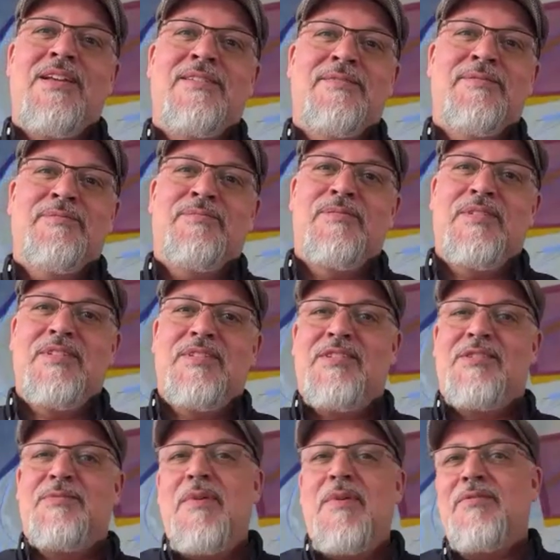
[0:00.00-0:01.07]
and
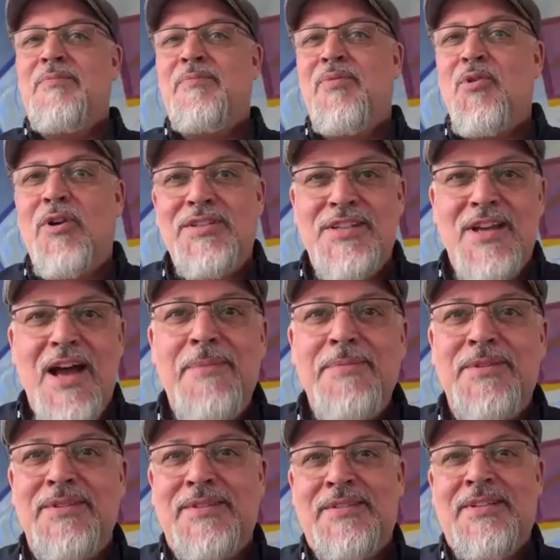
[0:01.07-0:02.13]
smothered pork
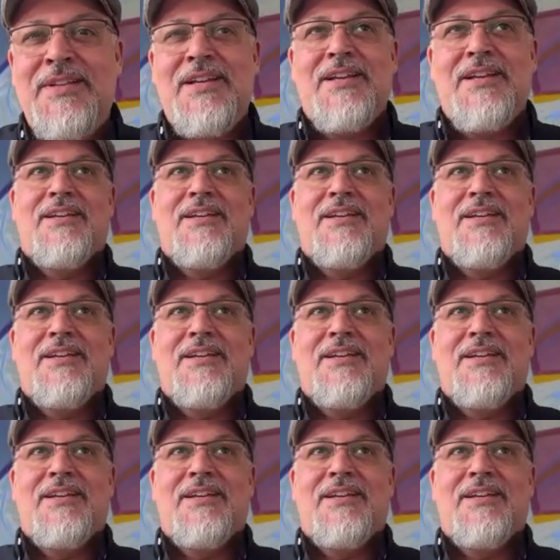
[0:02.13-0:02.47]
chops and